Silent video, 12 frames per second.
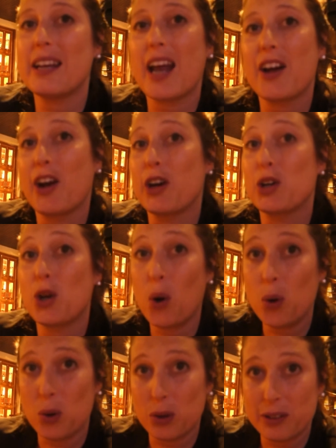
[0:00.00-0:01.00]
down our
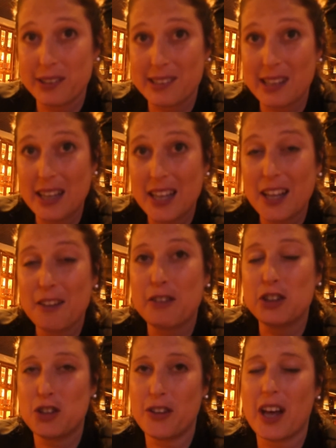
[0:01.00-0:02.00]
goals for
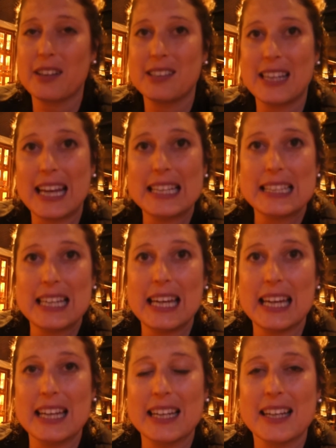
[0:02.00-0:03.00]
2018,
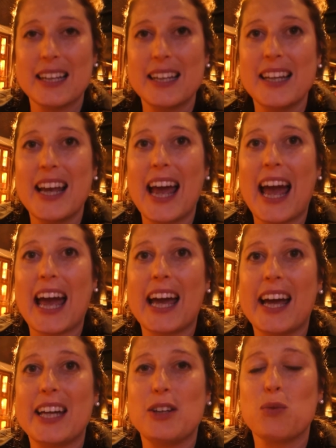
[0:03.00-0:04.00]

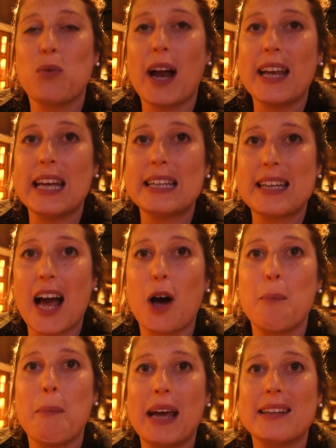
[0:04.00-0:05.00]
and writing it
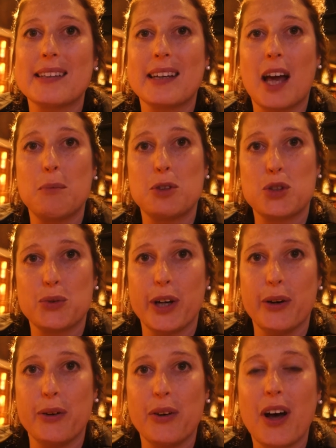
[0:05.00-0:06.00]
down makes it come
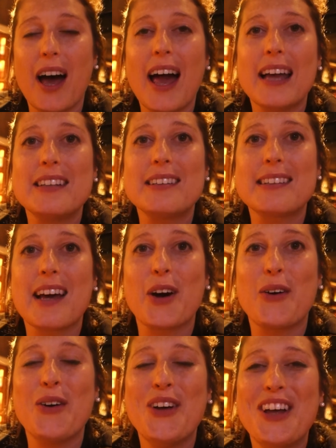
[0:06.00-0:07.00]
true. And
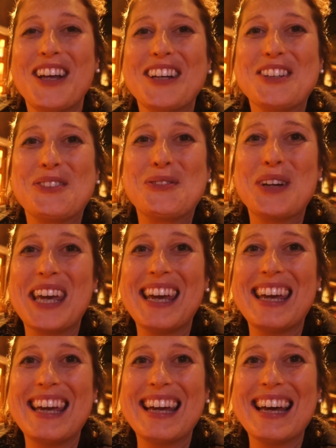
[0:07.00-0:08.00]
so
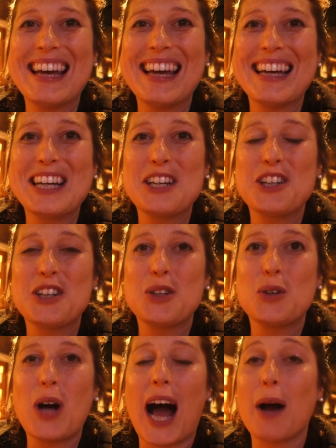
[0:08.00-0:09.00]

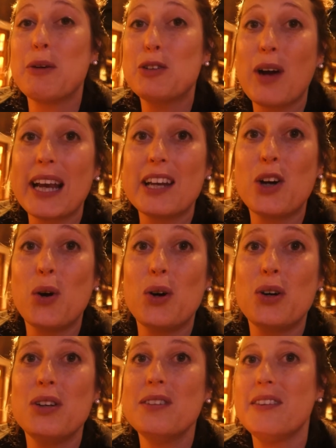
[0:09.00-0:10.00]
I would write a
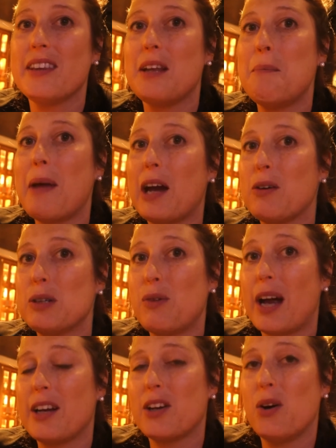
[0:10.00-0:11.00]
goal, then Mair would
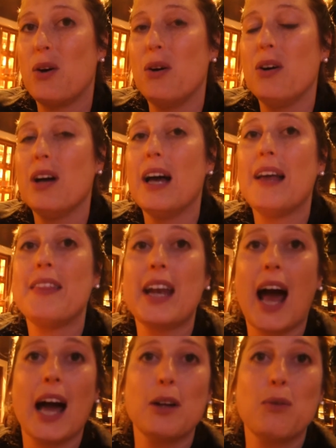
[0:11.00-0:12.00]
write a goal, and then
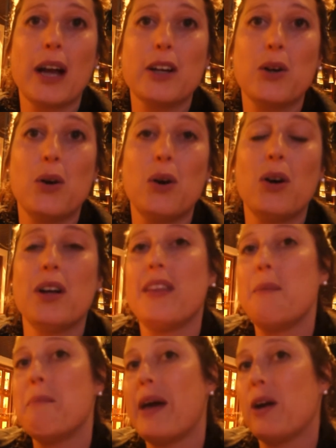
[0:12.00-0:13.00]
I'd write a goal,
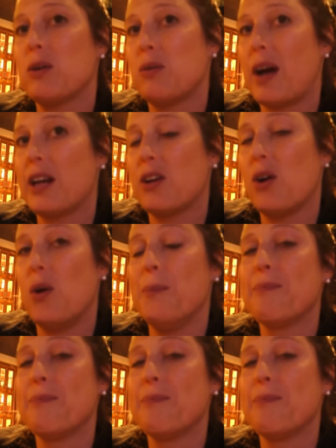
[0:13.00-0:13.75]
then Mair would write a goal.